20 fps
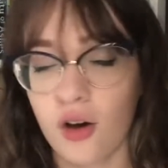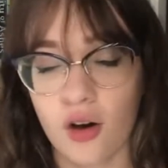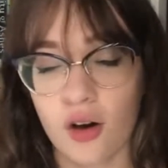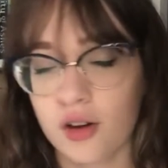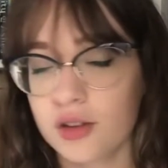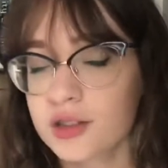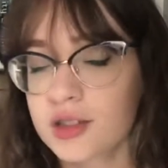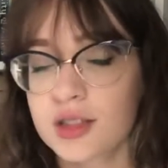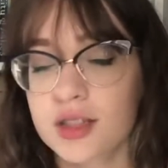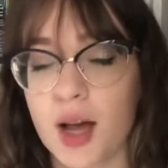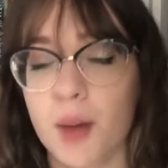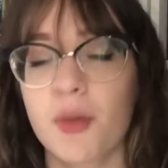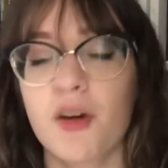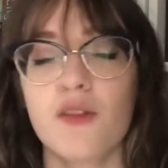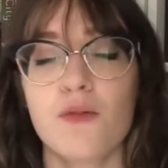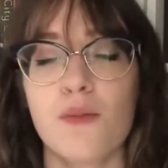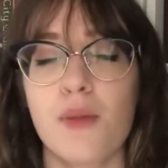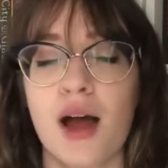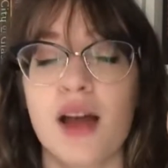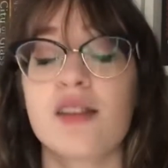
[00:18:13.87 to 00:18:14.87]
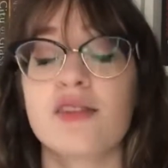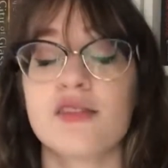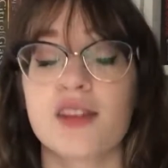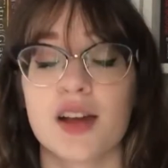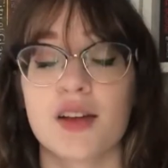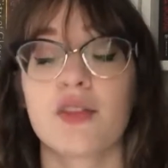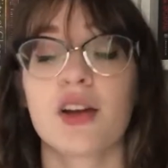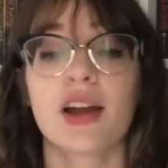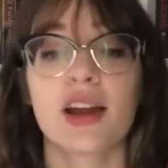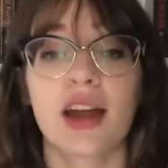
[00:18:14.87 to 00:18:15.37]
some of my
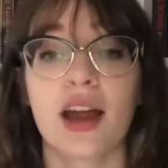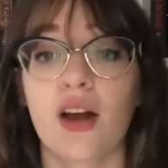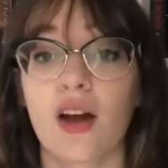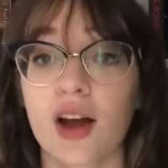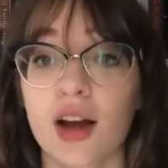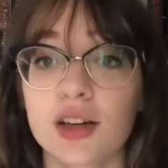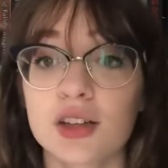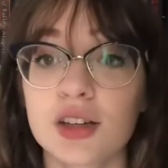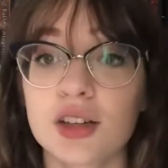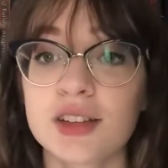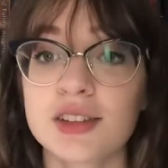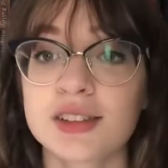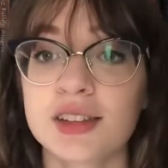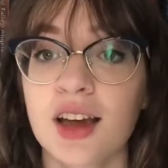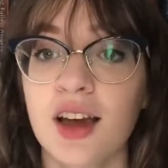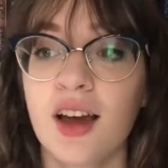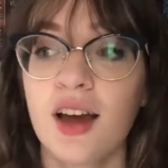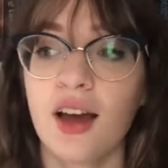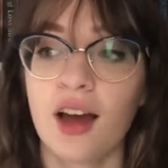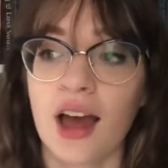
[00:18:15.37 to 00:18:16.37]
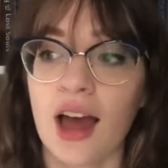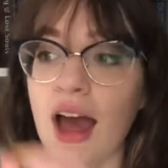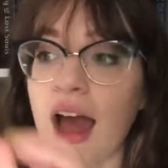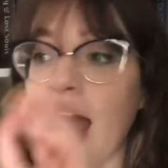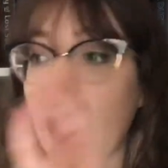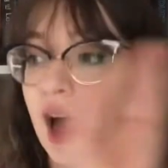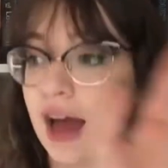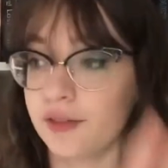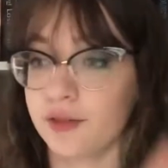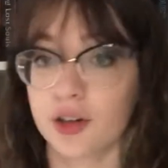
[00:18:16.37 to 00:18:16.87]
favorite characters
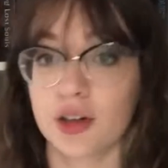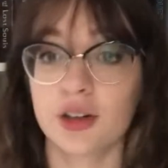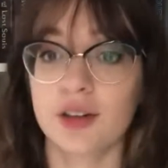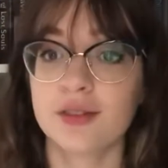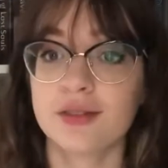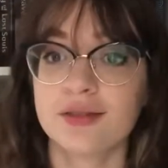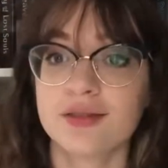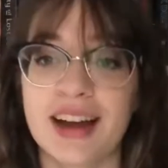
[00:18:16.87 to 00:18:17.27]
ever.